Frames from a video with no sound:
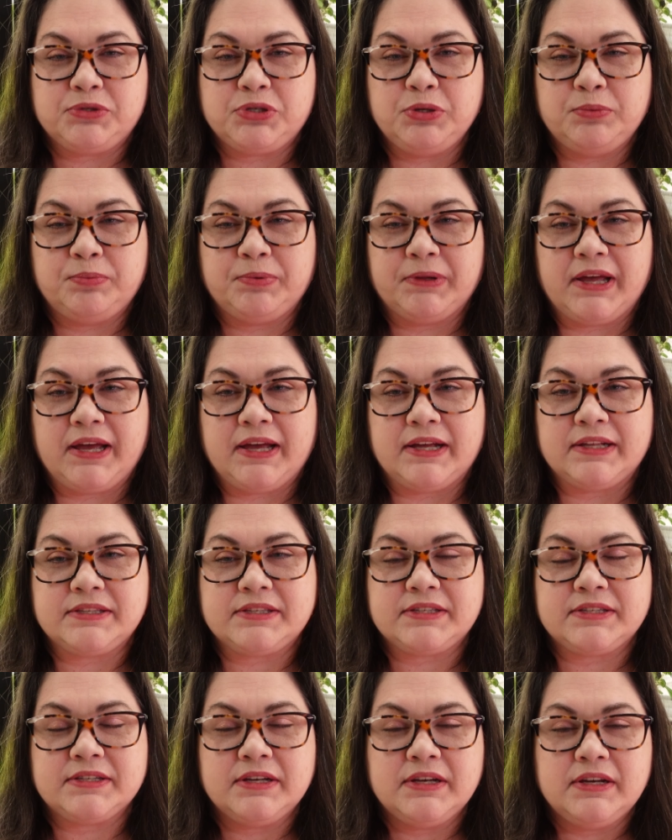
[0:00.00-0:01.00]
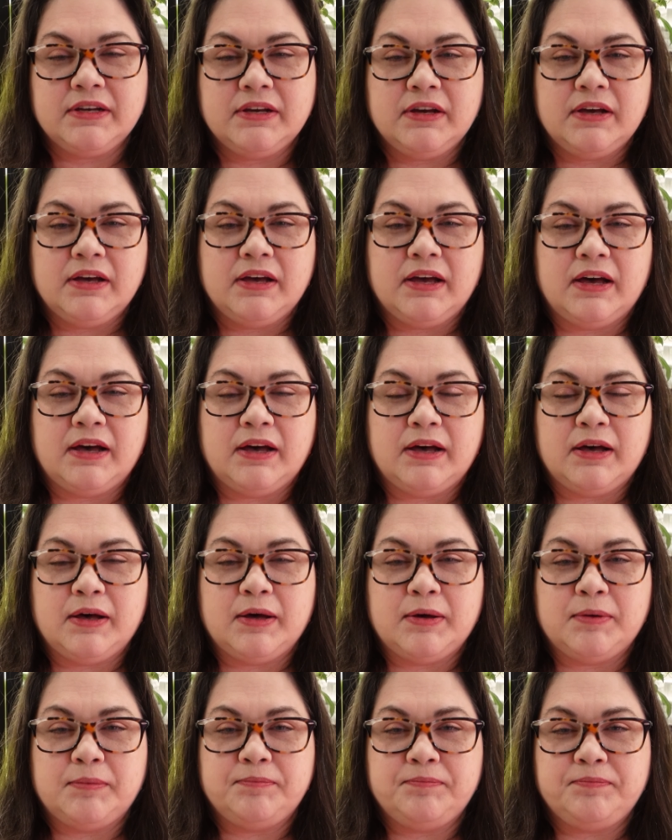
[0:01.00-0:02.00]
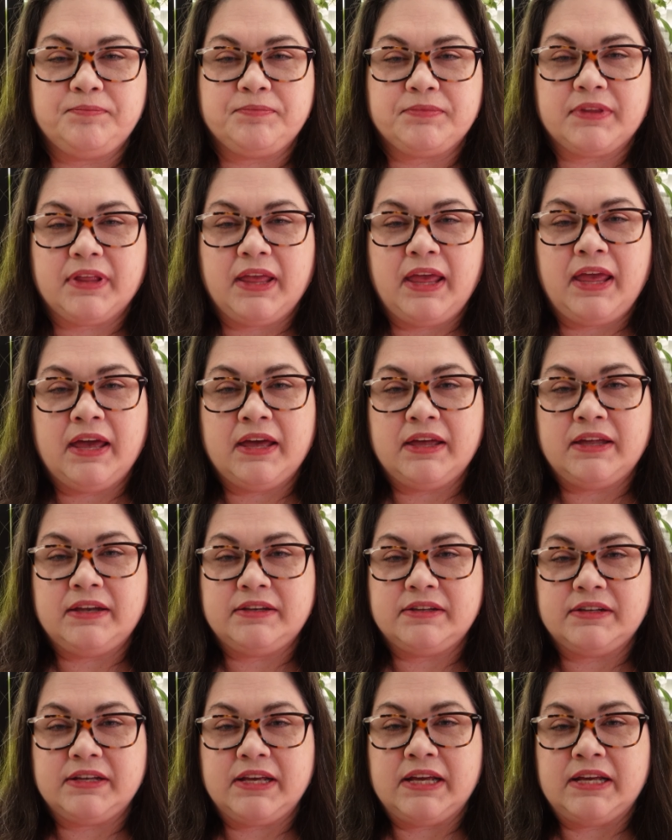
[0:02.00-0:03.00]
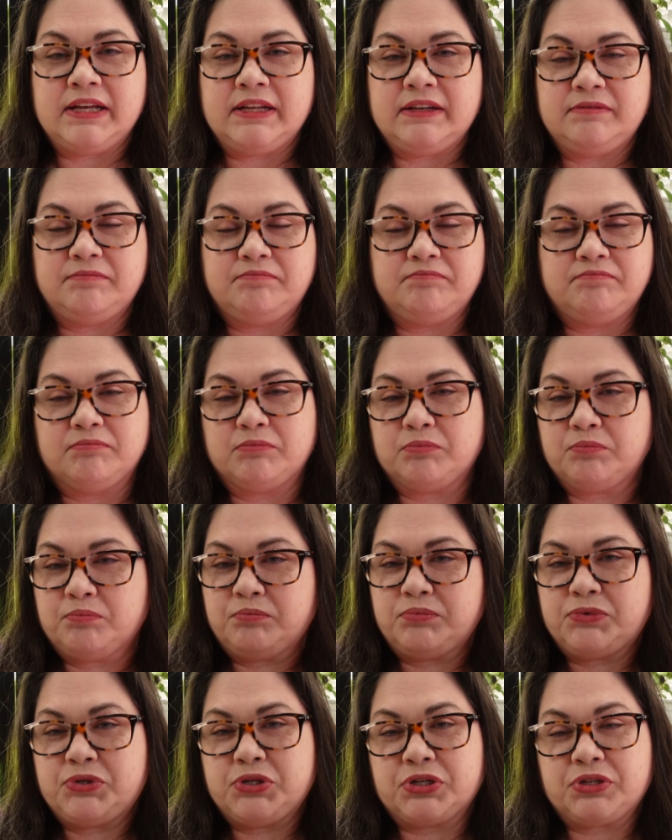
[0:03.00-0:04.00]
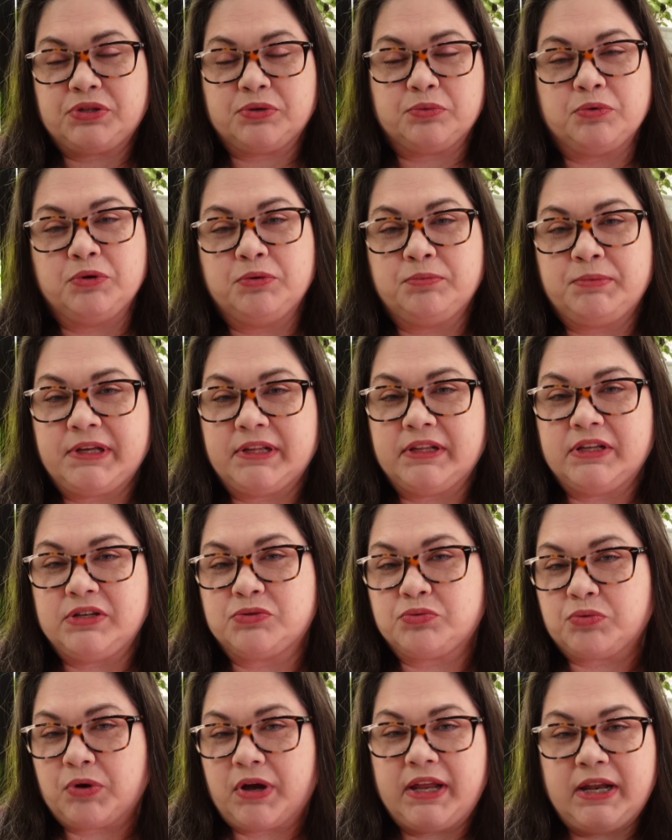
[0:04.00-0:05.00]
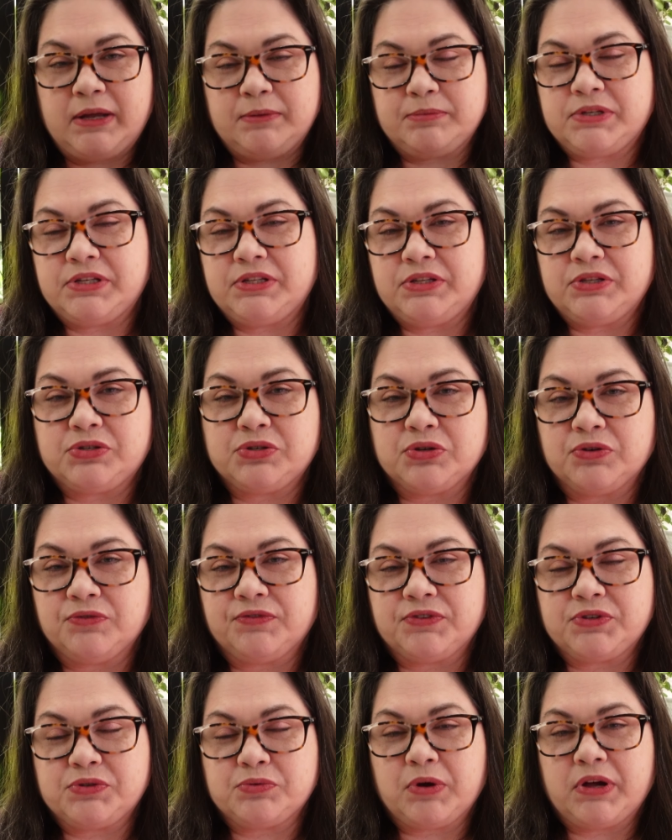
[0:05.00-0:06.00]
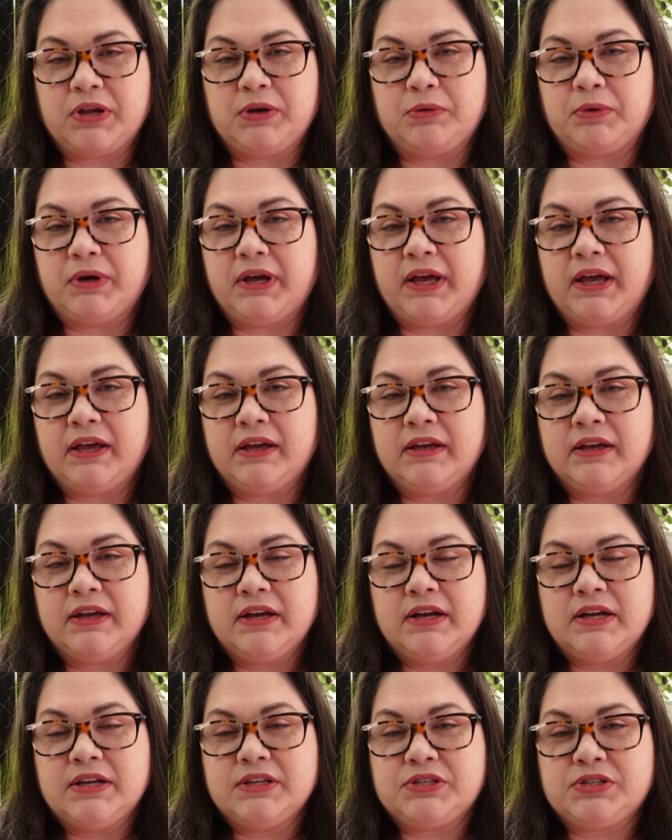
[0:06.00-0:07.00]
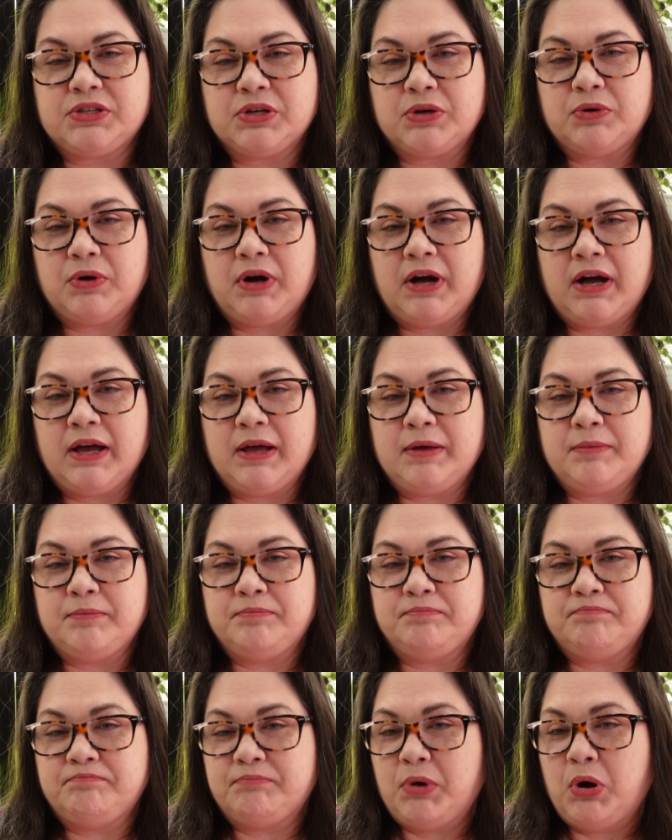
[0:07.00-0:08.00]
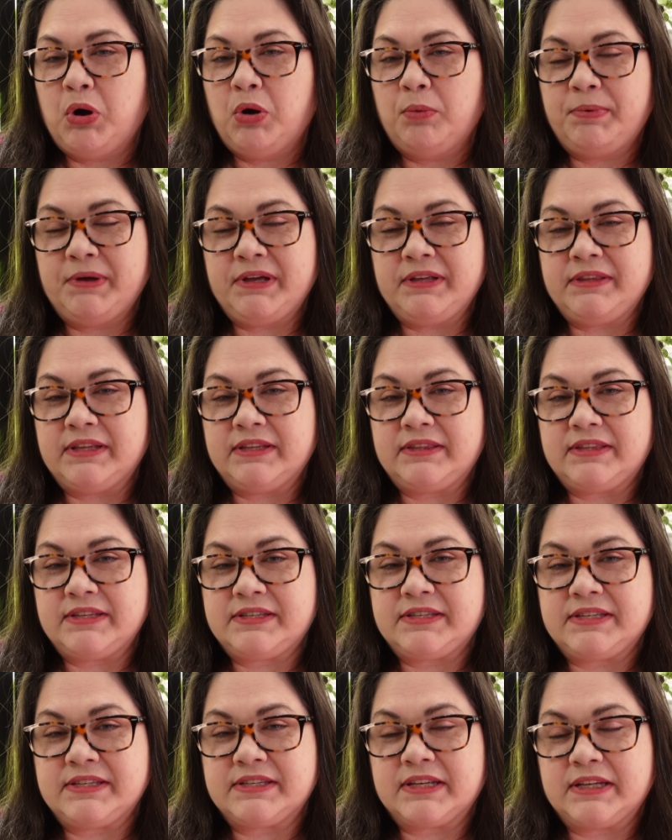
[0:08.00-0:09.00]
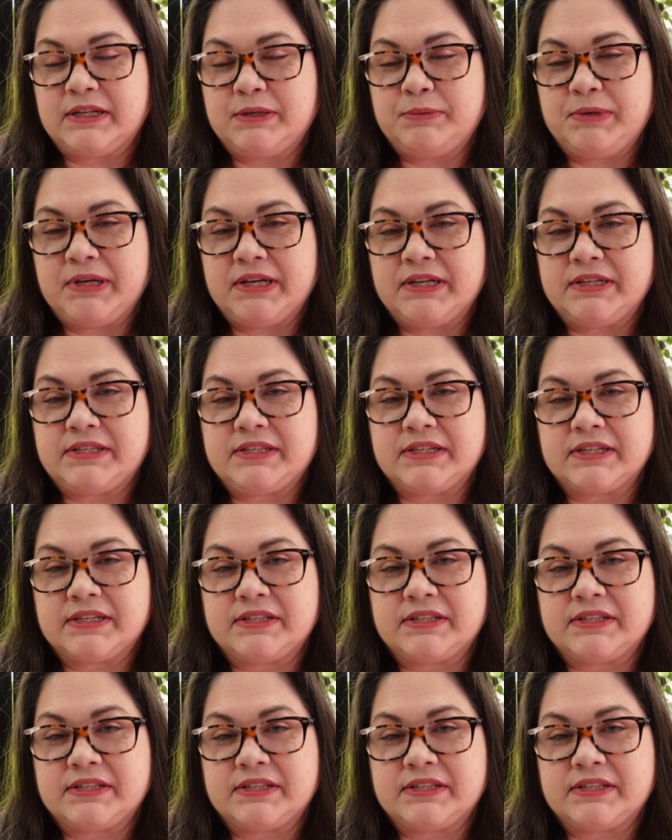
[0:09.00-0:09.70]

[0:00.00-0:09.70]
two plants, um, and it took the root mealies right up to the surface right away. So I'm hoping that this is going to be as